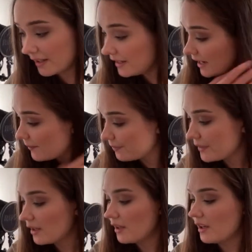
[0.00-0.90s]
Yeah.
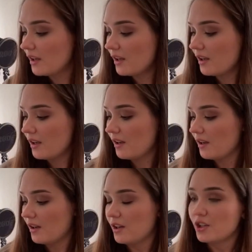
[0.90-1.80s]

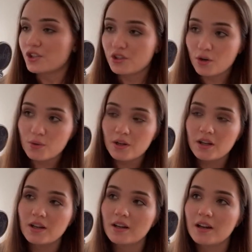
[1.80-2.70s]
So,
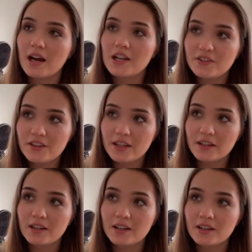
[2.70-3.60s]
I
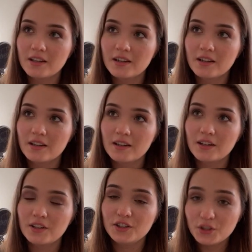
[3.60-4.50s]
think
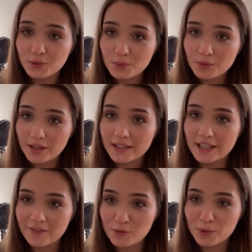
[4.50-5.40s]
you and
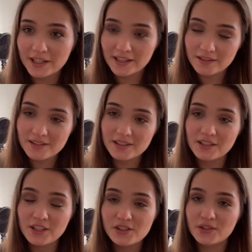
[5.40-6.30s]
everyone else
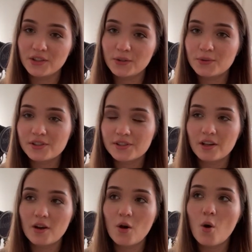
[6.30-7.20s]
needs to use
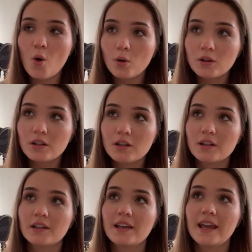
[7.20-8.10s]
all
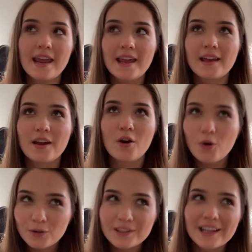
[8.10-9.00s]

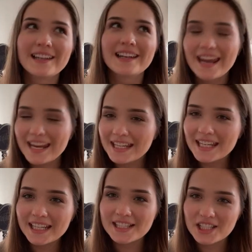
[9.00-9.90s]
and any
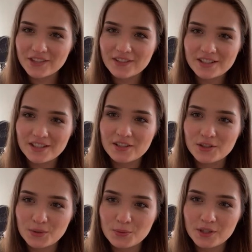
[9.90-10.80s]
negativity
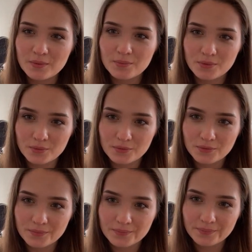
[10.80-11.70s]
to improve,
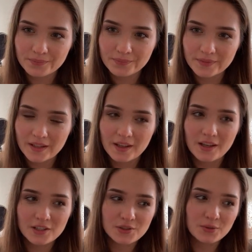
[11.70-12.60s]

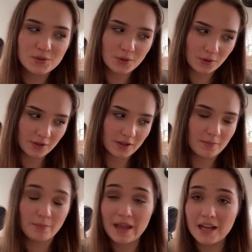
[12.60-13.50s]
to turn
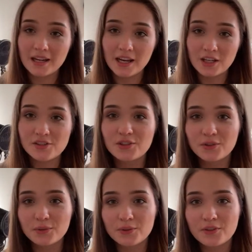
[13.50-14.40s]
bad into
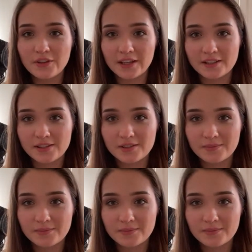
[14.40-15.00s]
good things.